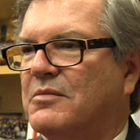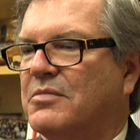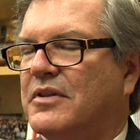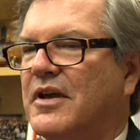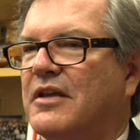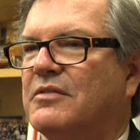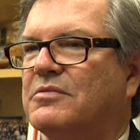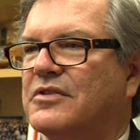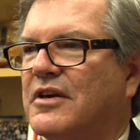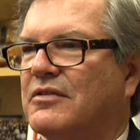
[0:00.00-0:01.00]
but they
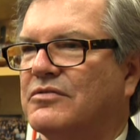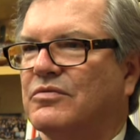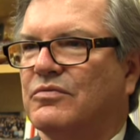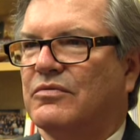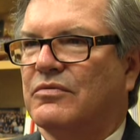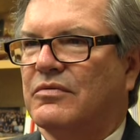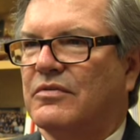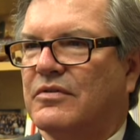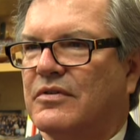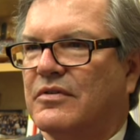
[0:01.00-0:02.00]
themselves
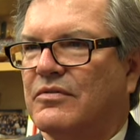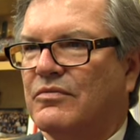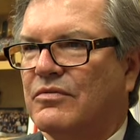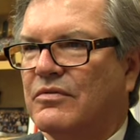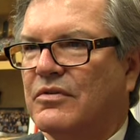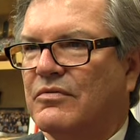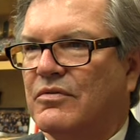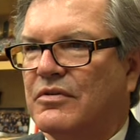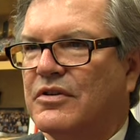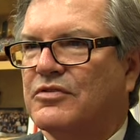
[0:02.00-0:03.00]

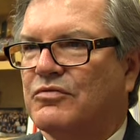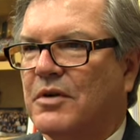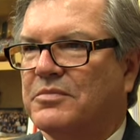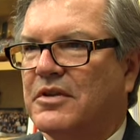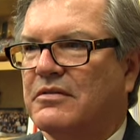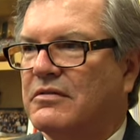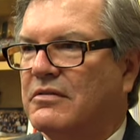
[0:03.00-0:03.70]
were disrupted.